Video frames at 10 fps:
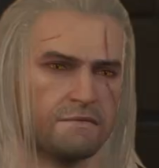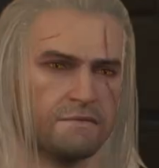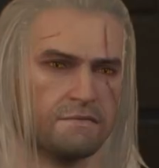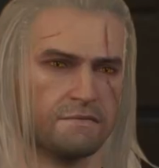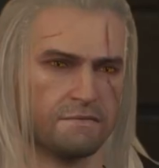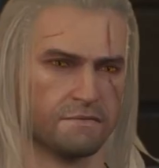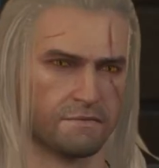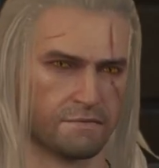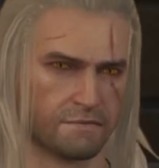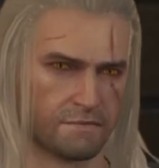
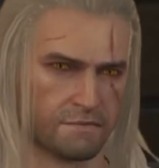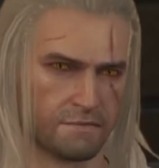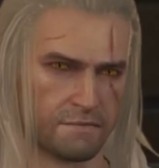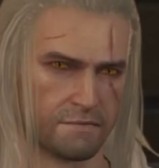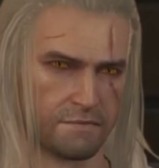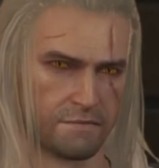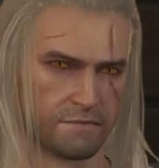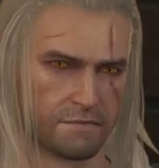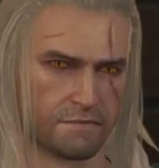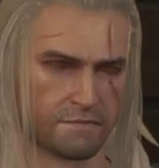
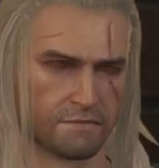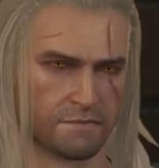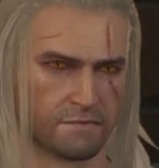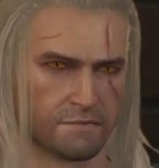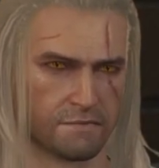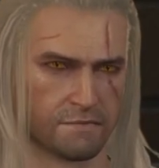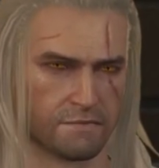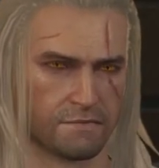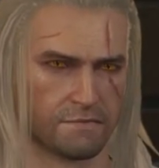[no speech]